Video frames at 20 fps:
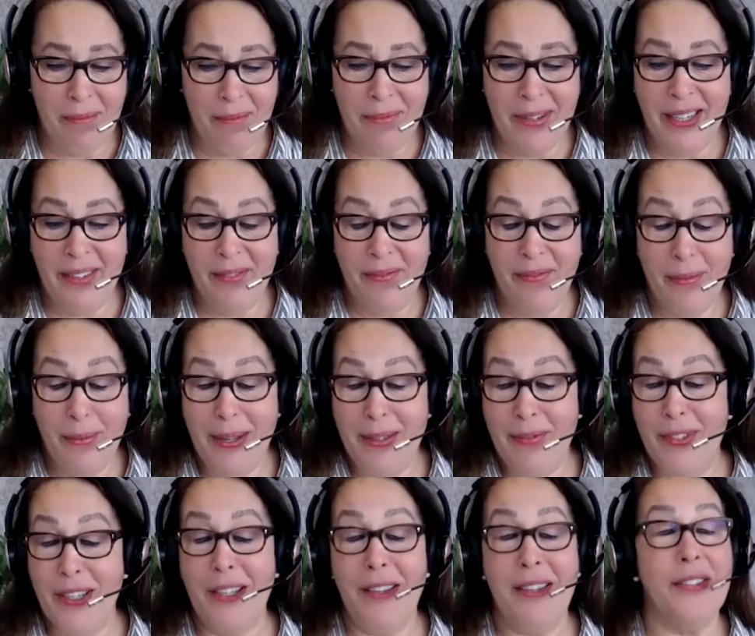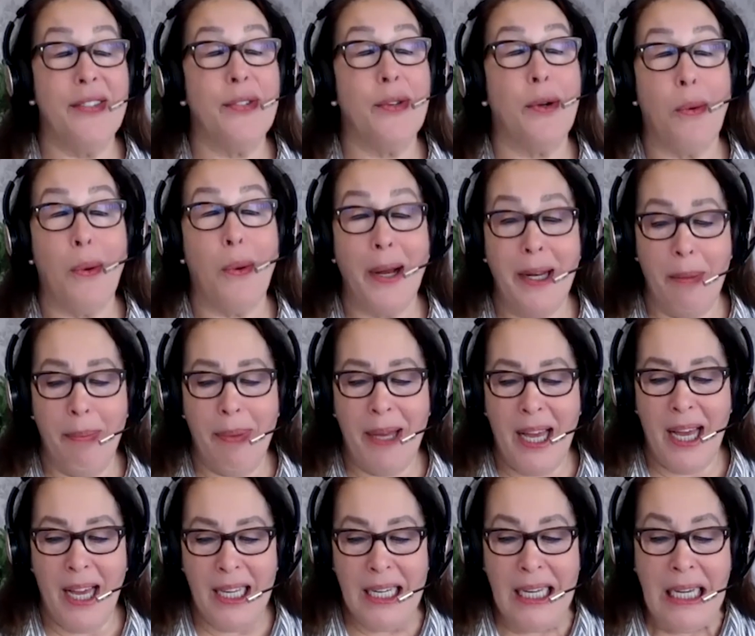and we've done this quite a
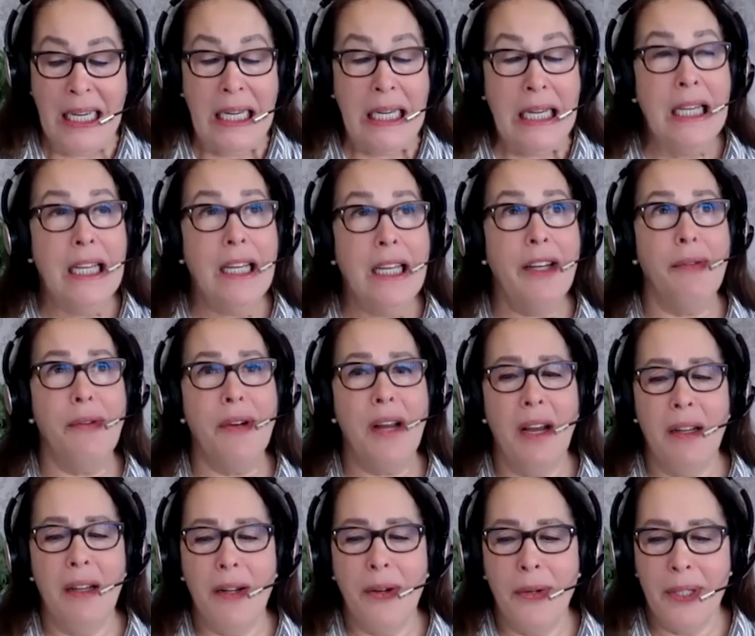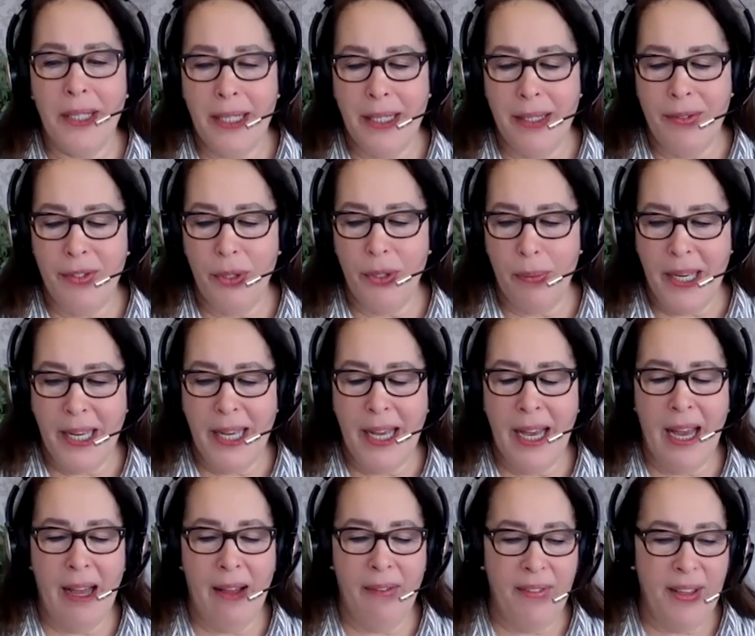bit, not only do we
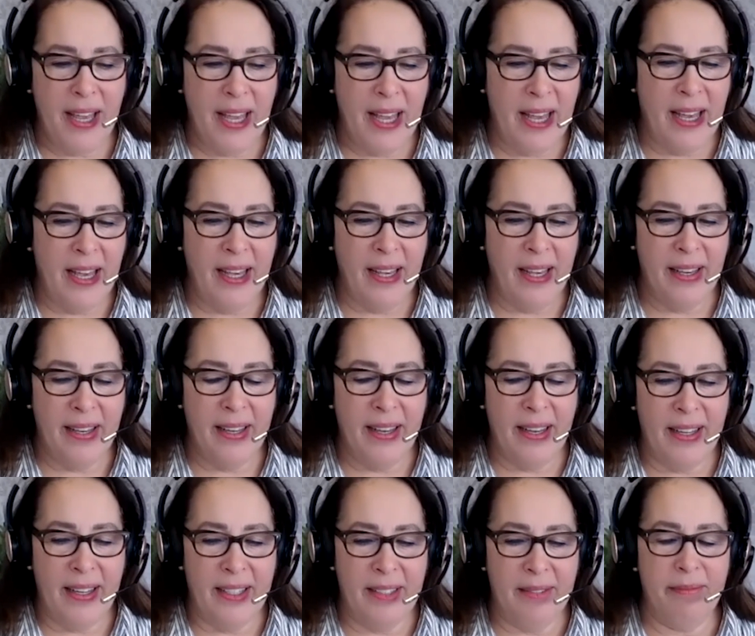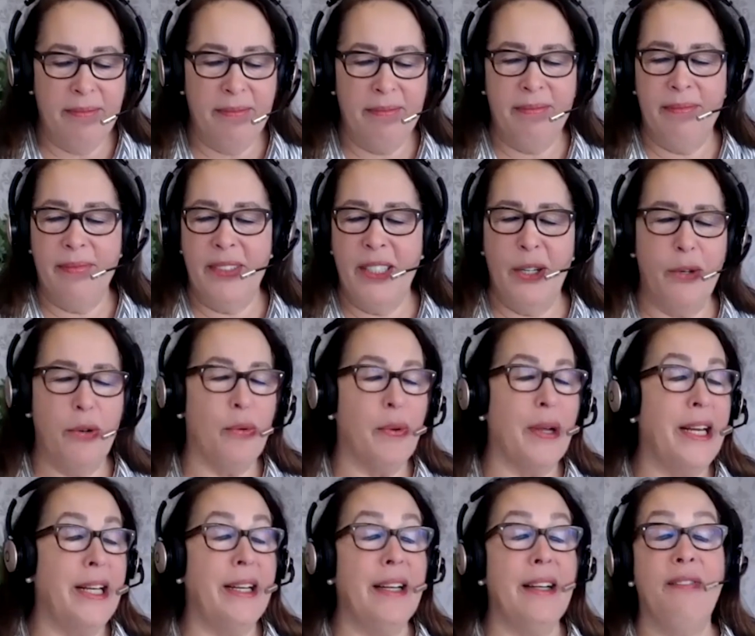have a
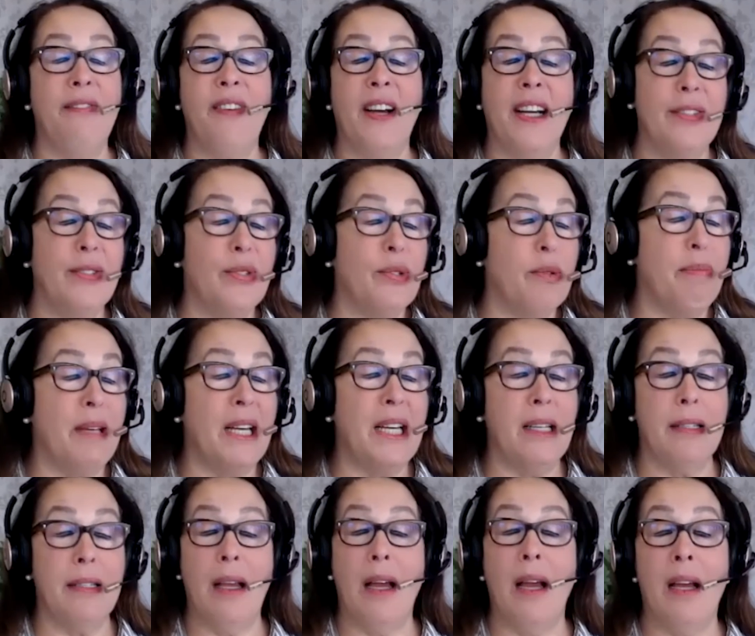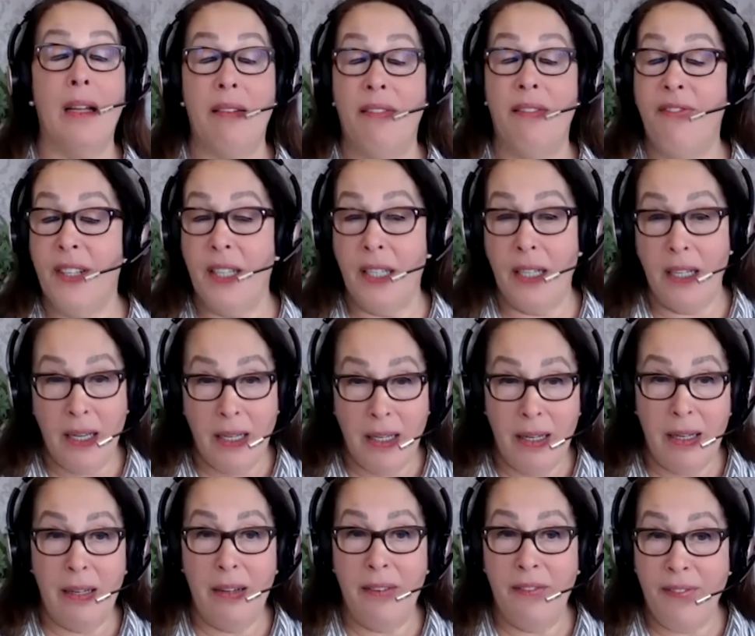great advisor base at
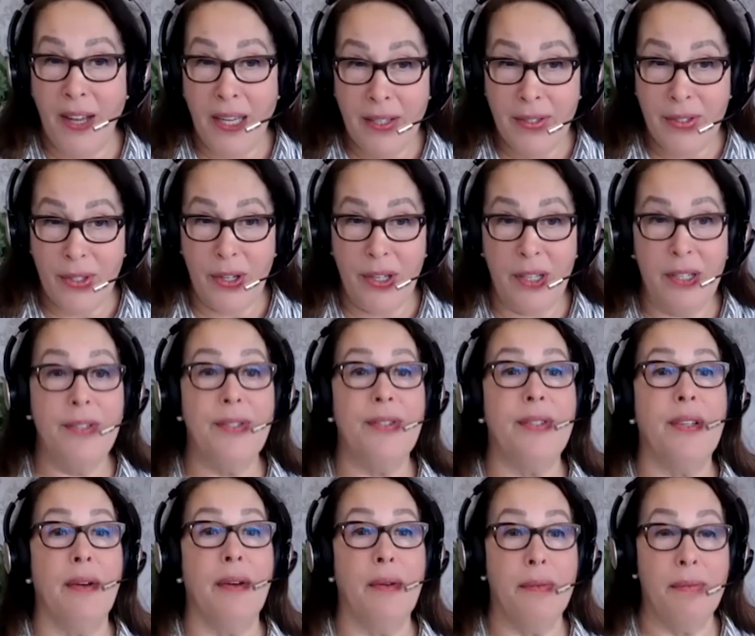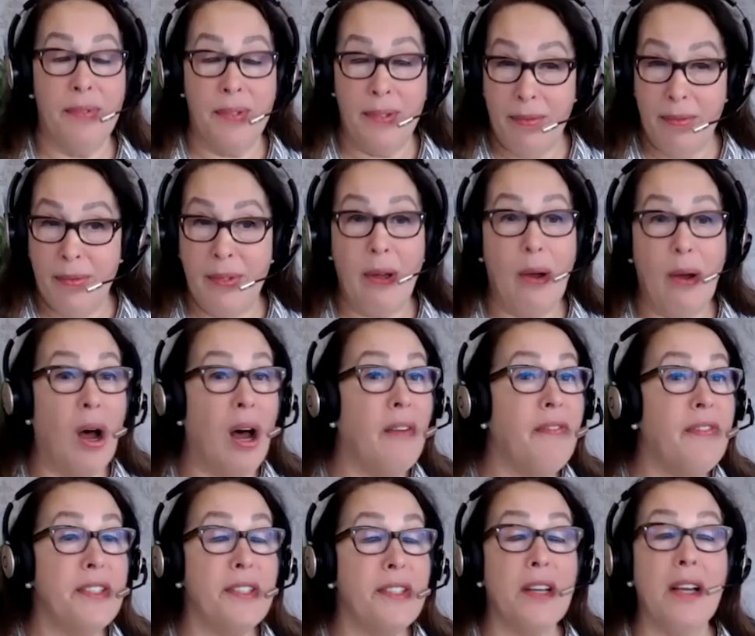affiliated advisors. So
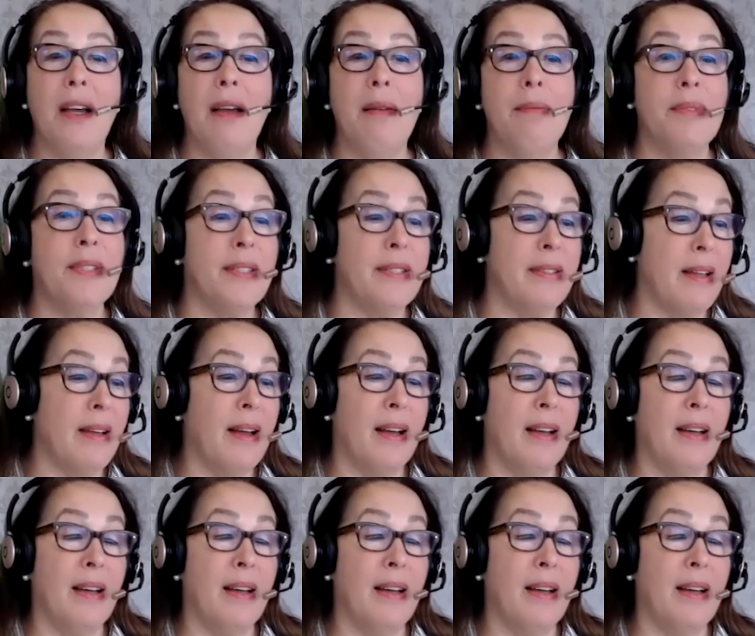oftentimes